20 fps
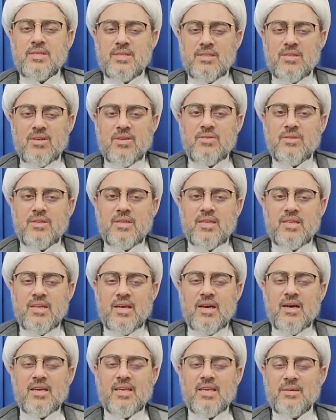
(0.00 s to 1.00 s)
not in
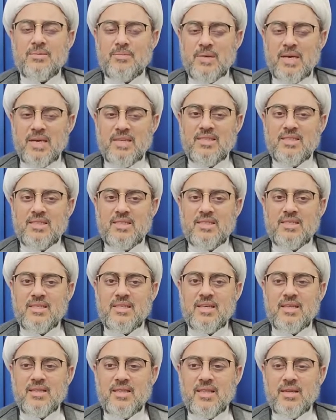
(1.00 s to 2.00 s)
our
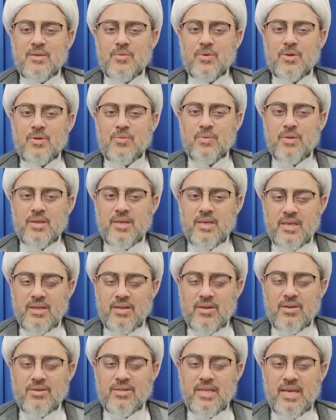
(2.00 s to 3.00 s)
capacity and that what we
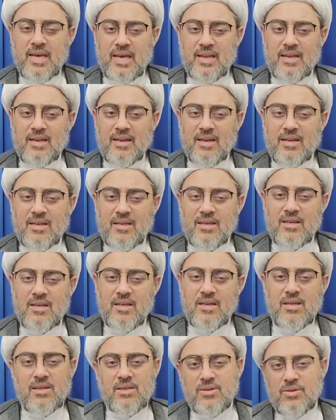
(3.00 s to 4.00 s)
cannot handle,
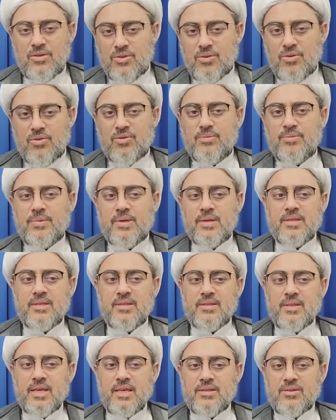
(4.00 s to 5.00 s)
don't
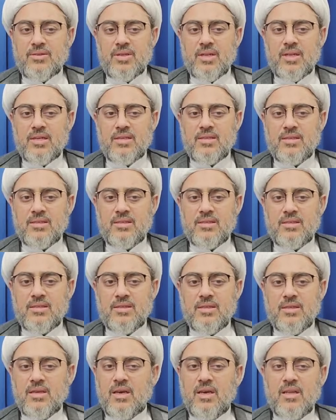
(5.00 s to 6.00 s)
burden that on us.
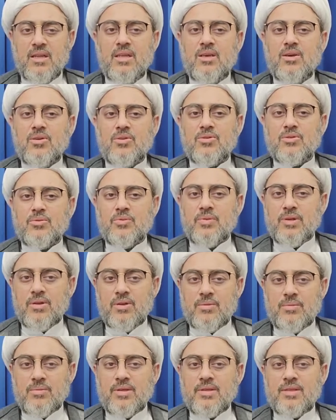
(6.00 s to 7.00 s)
And He also will
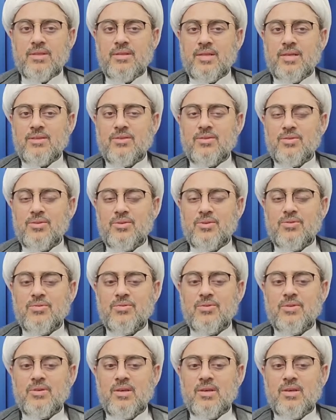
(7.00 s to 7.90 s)
not burden that on you.